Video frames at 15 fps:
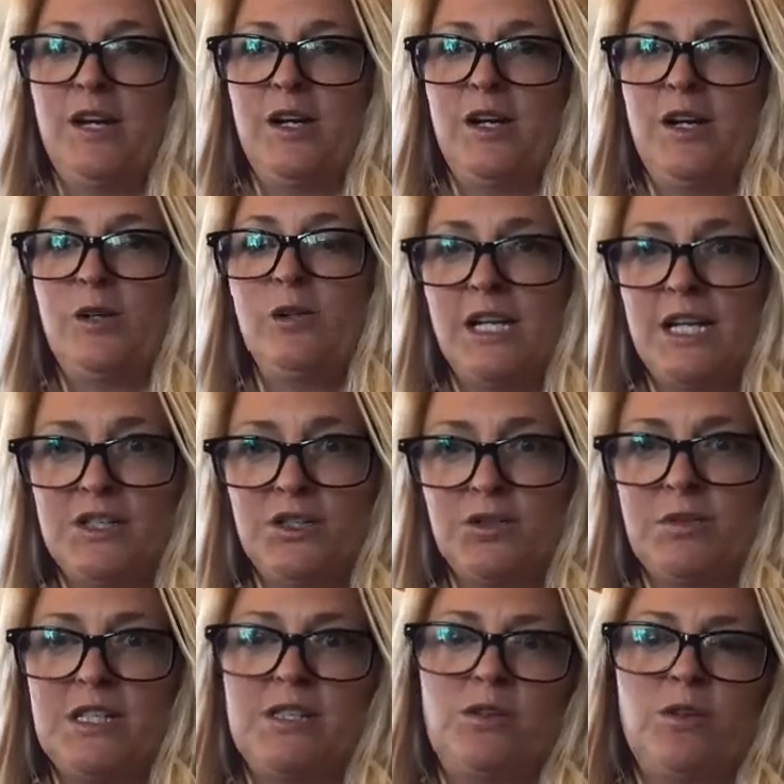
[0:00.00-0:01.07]
Utilize your
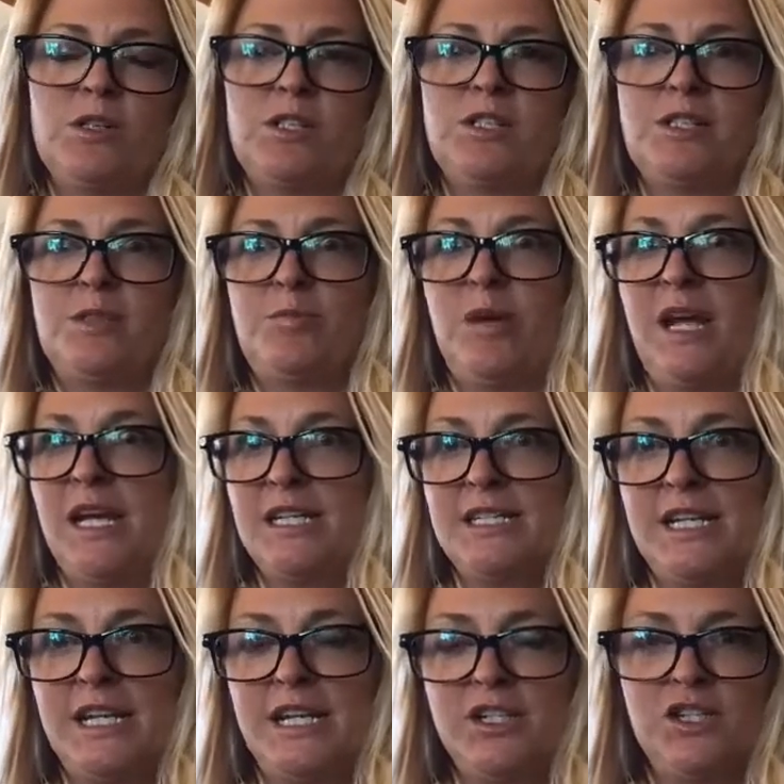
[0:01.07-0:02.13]
resources, pay
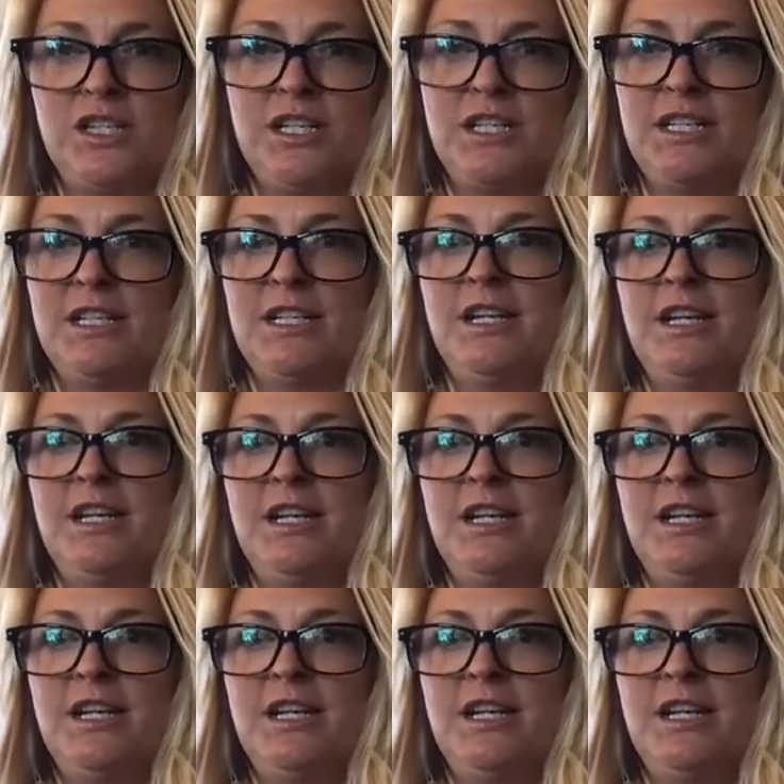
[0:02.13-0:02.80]
attention.